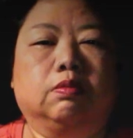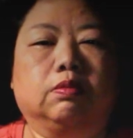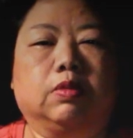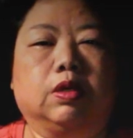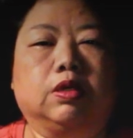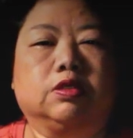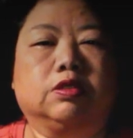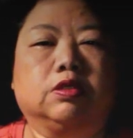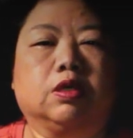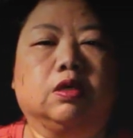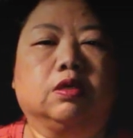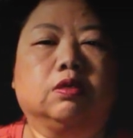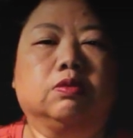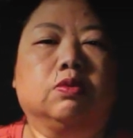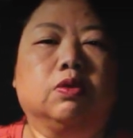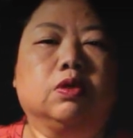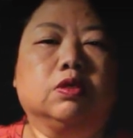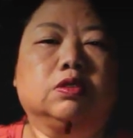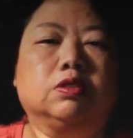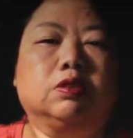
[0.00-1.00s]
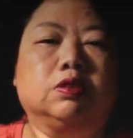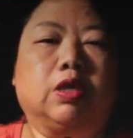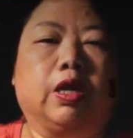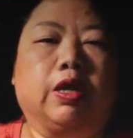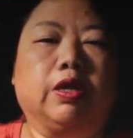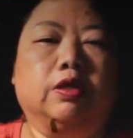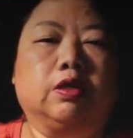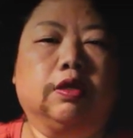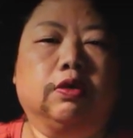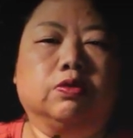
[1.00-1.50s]
My son was
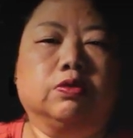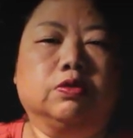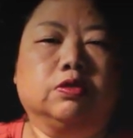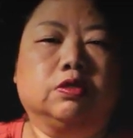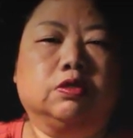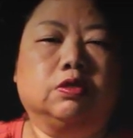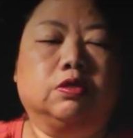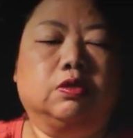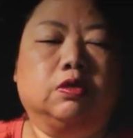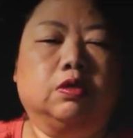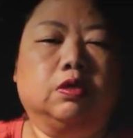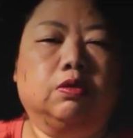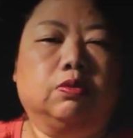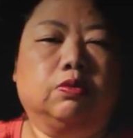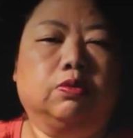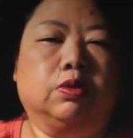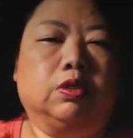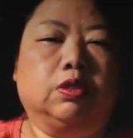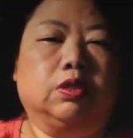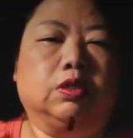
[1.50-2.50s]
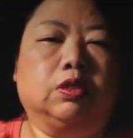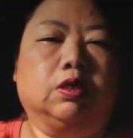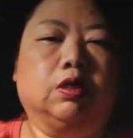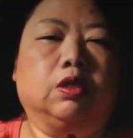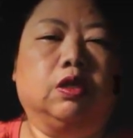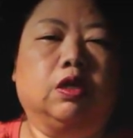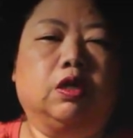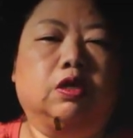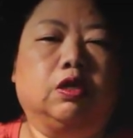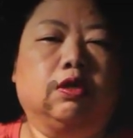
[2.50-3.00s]
diagnosed with
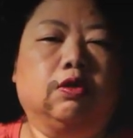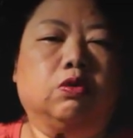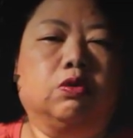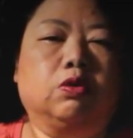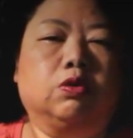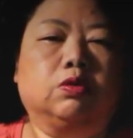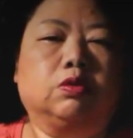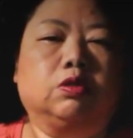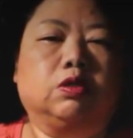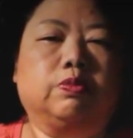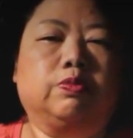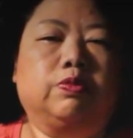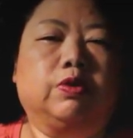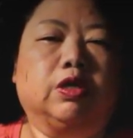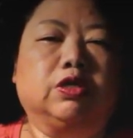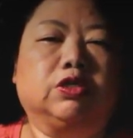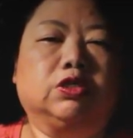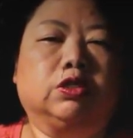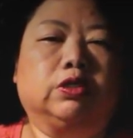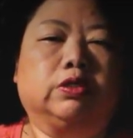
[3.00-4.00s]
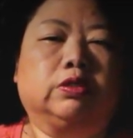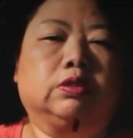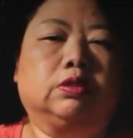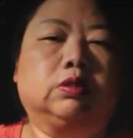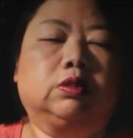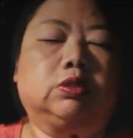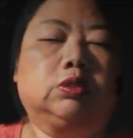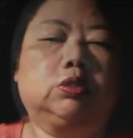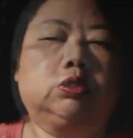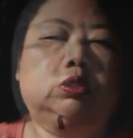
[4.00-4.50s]
clinical depression.
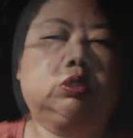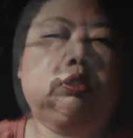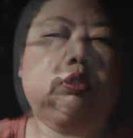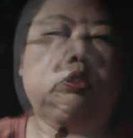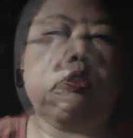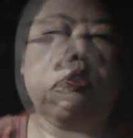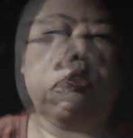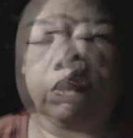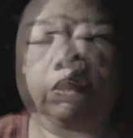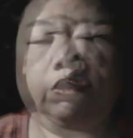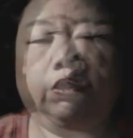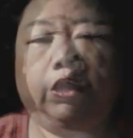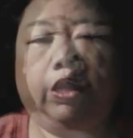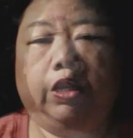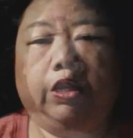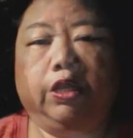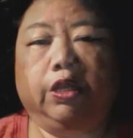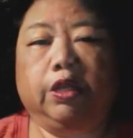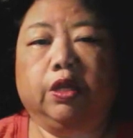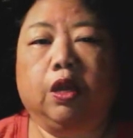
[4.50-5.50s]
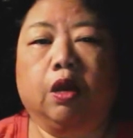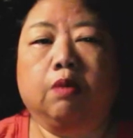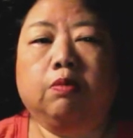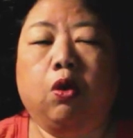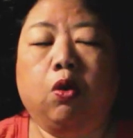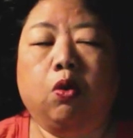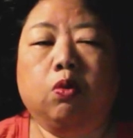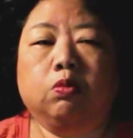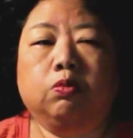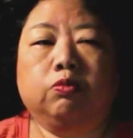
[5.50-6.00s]
When Danny
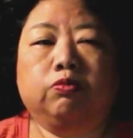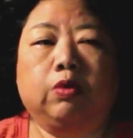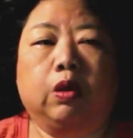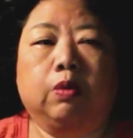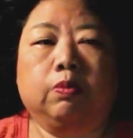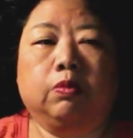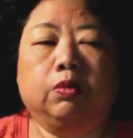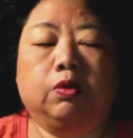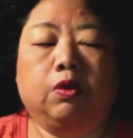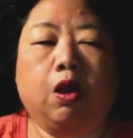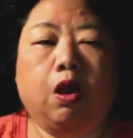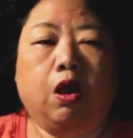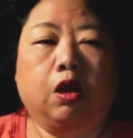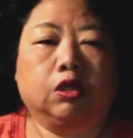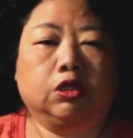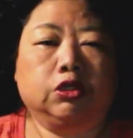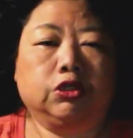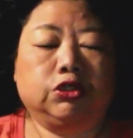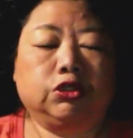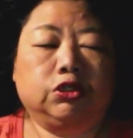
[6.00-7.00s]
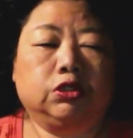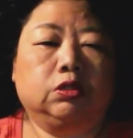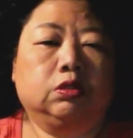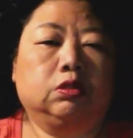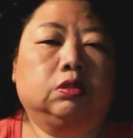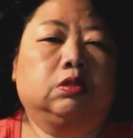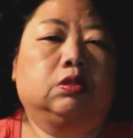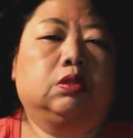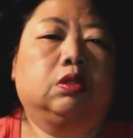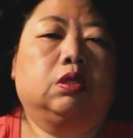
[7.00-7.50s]
come home from college,
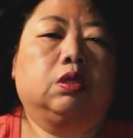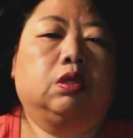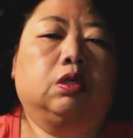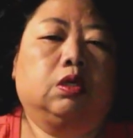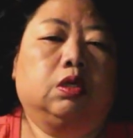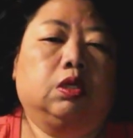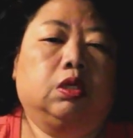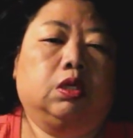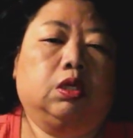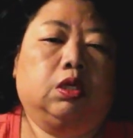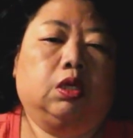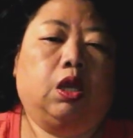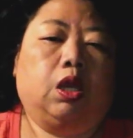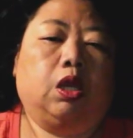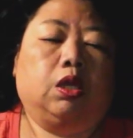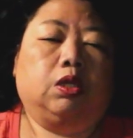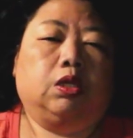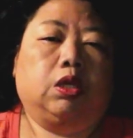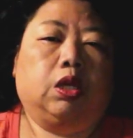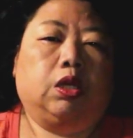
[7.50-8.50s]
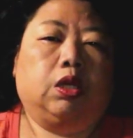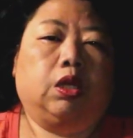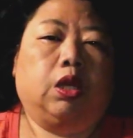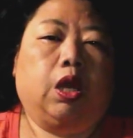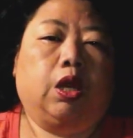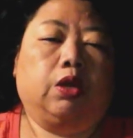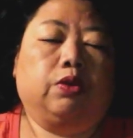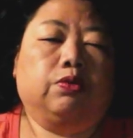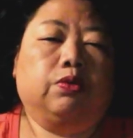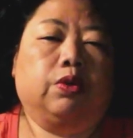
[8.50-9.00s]
and Danny
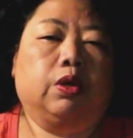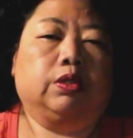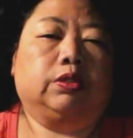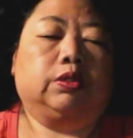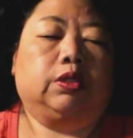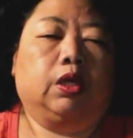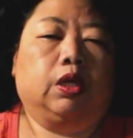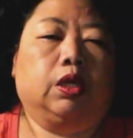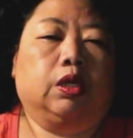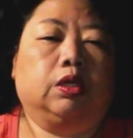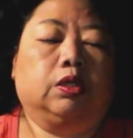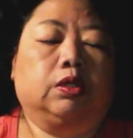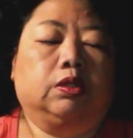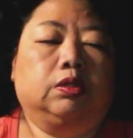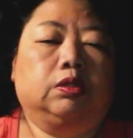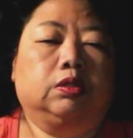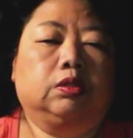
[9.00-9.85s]
had go out there,